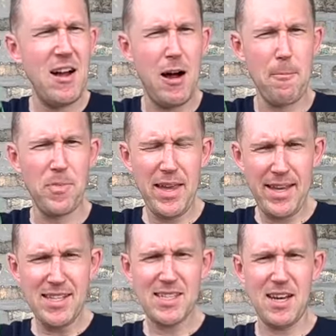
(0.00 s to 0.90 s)
Um,
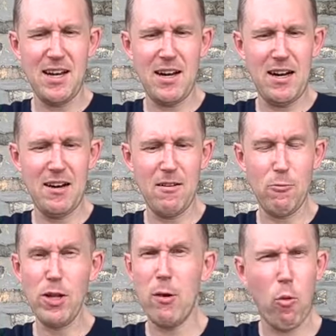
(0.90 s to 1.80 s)
he's
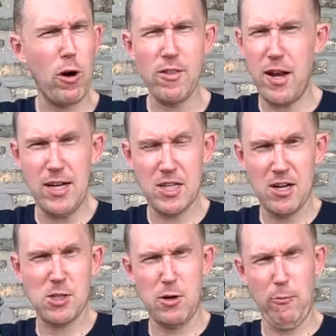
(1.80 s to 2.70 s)
really worried that he's
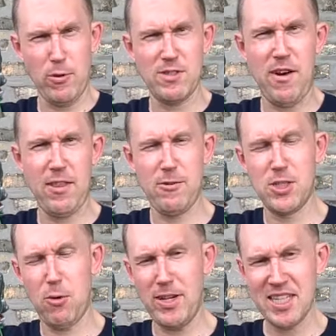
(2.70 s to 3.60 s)
going to turn into his father,
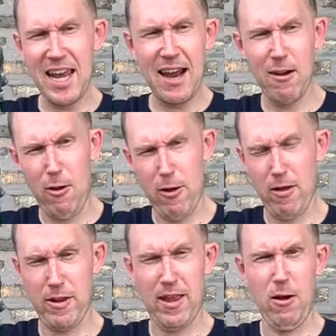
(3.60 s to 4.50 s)
and so he's
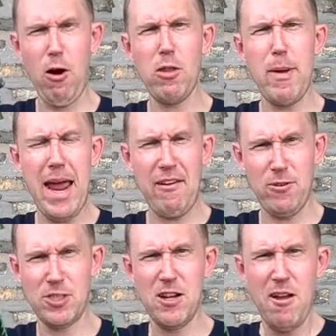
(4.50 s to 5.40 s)
cataloging all the
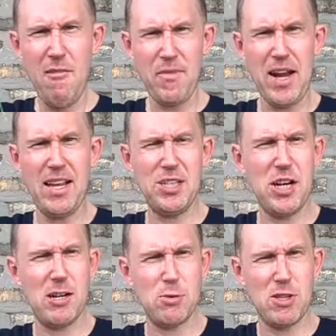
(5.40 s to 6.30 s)
behaviors that he
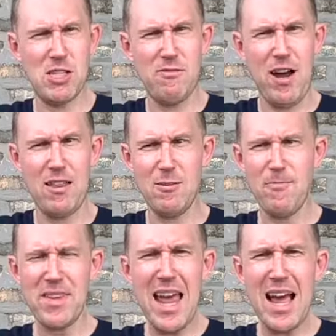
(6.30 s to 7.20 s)
shares with his father.
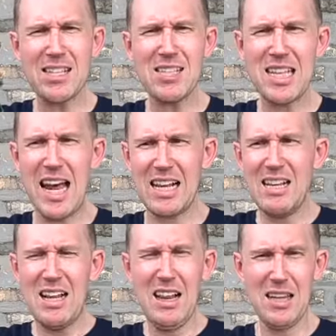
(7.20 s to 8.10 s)
Yeah, just like
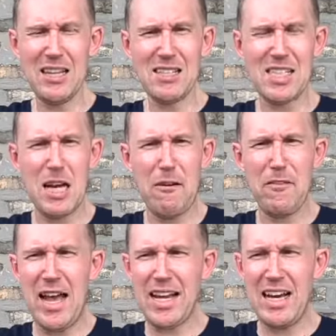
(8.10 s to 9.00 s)
little
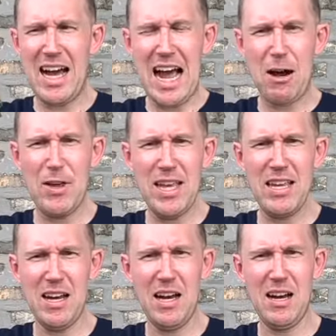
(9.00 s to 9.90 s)
stuff like how he
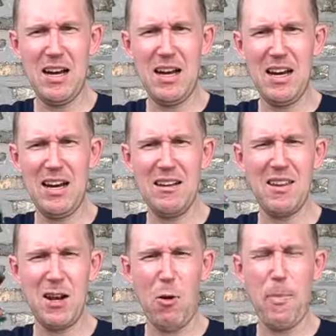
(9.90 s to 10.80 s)

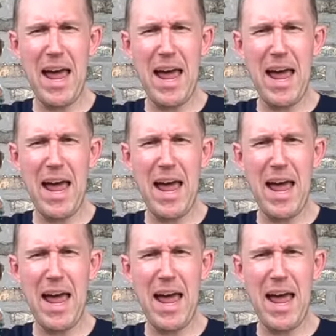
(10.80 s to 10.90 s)
you know